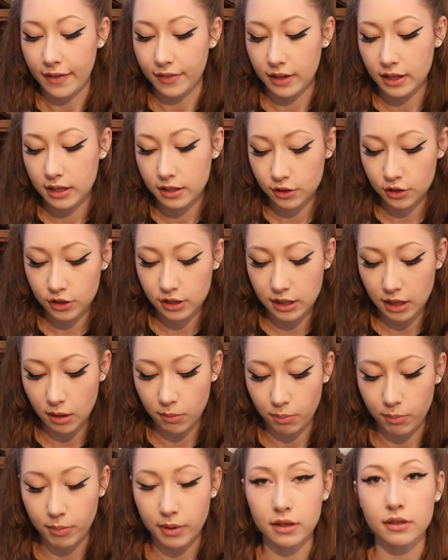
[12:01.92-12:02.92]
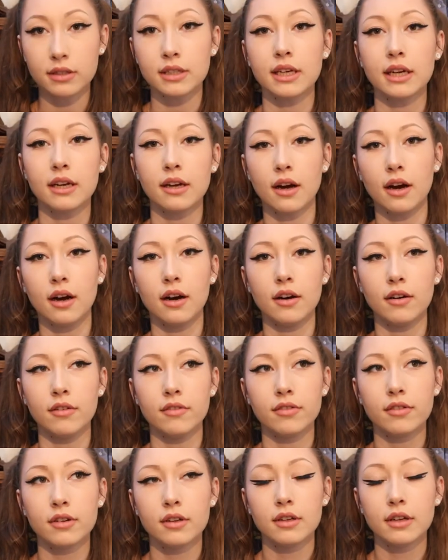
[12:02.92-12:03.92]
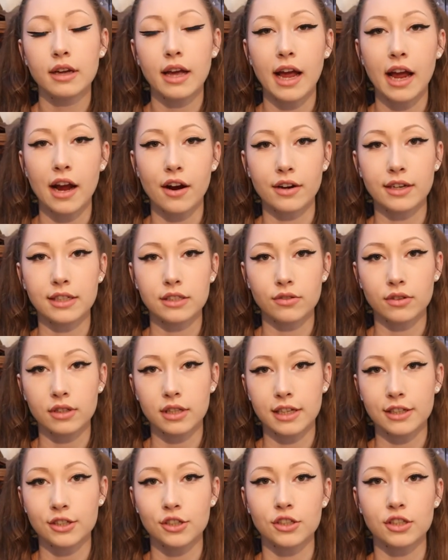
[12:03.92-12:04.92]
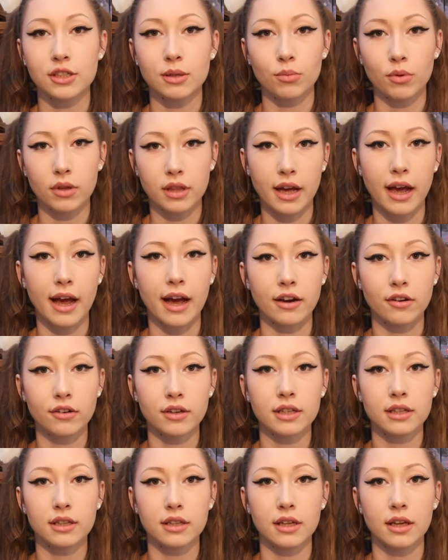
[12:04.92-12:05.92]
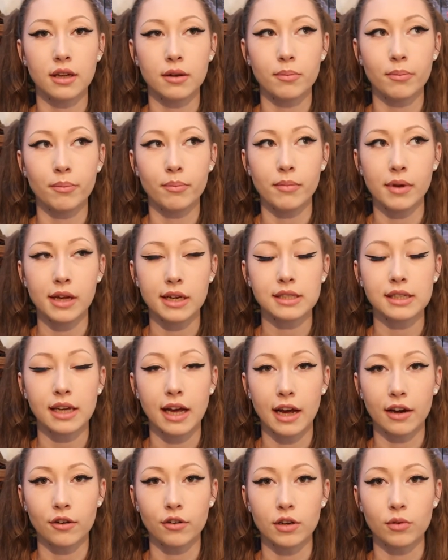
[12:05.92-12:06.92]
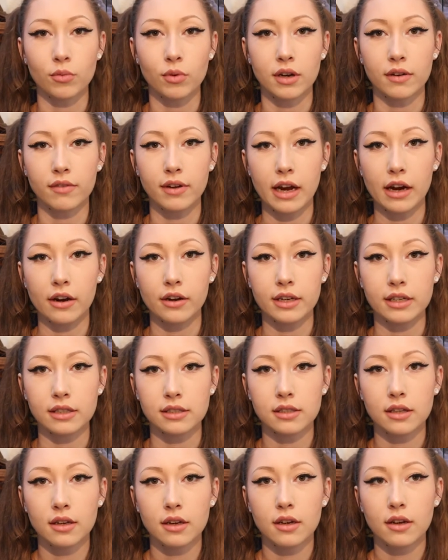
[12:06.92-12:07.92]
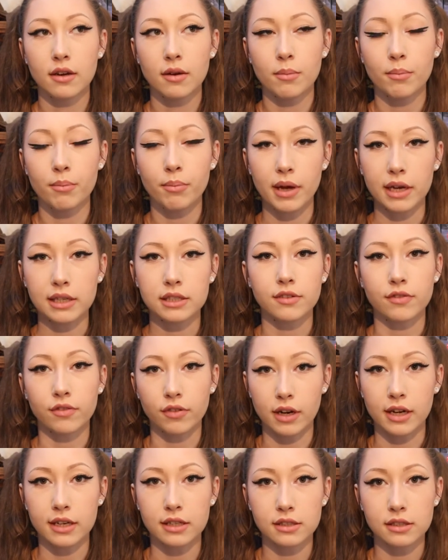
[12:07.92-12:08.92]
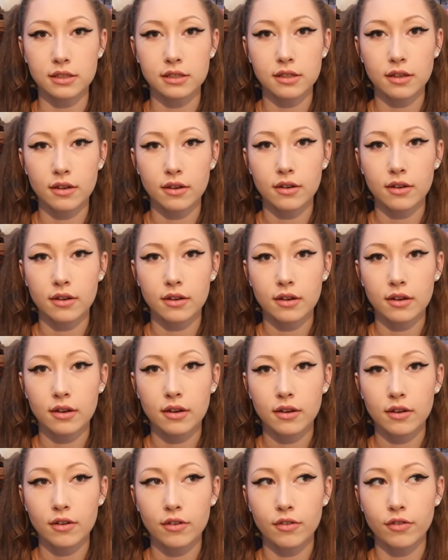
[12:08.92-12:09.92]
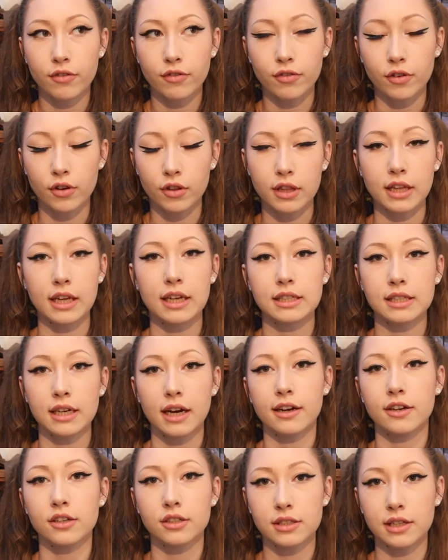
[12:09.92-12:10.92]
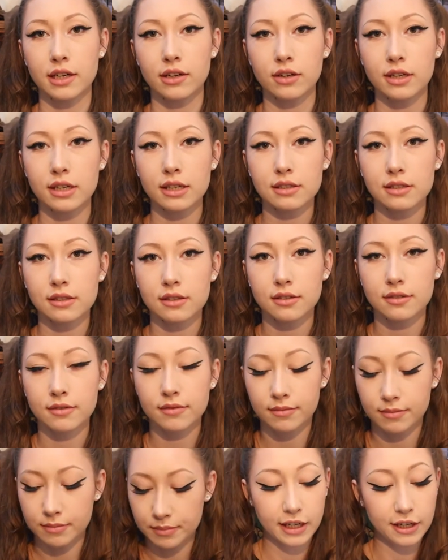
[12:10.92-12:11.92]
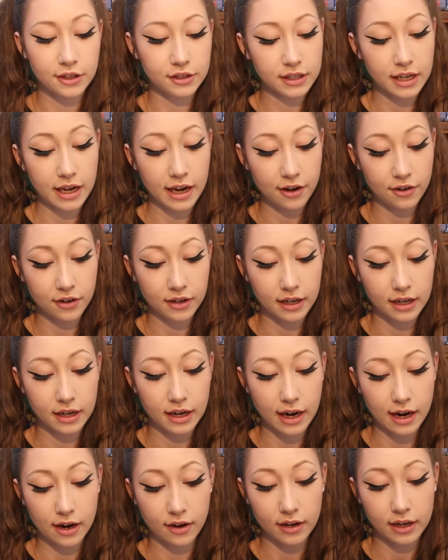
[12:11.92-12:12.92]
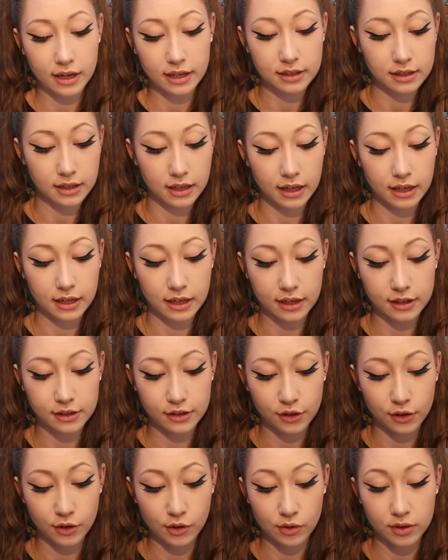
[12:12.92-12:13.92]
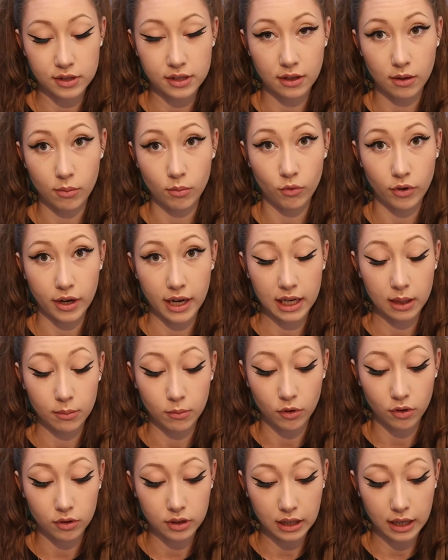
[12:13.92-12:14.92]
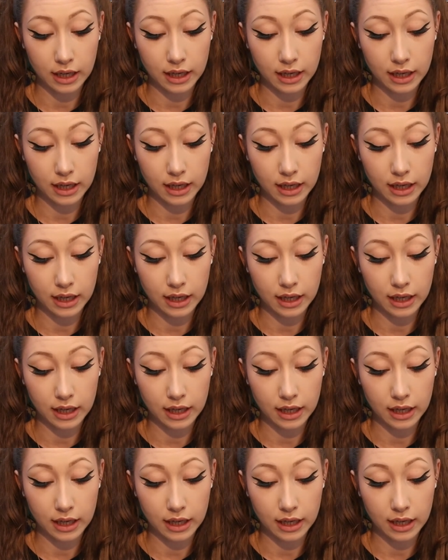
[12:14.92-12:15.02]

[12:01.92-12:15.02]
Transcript: And this is just the building of Harry's relationship with Hagrid that makes Hagrid one of Harry's best friends for the entire series. Here's Hagrid and Harry sitting next to some random old